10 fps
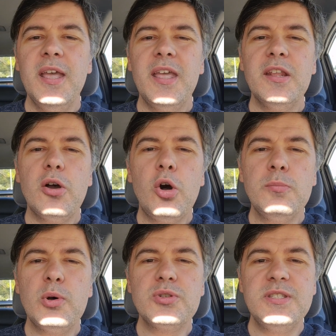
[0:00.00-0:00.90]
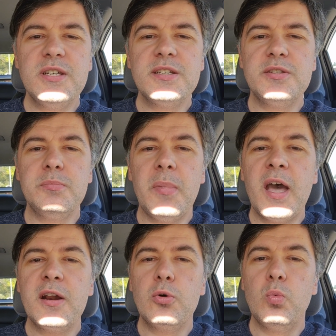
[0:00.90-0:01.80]
It almost doesn't
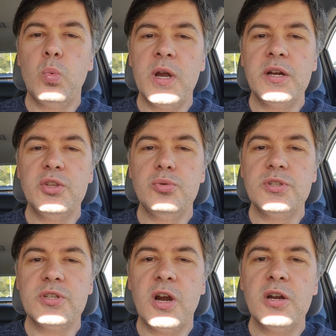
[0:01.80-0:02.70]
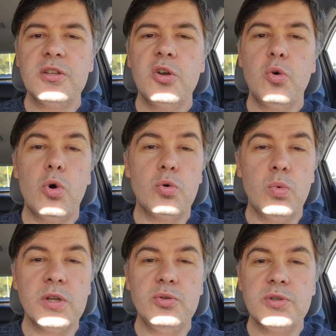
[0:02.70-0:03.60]
matter where you start or
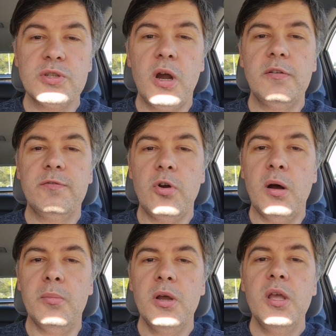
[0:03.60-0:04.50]
what you start from.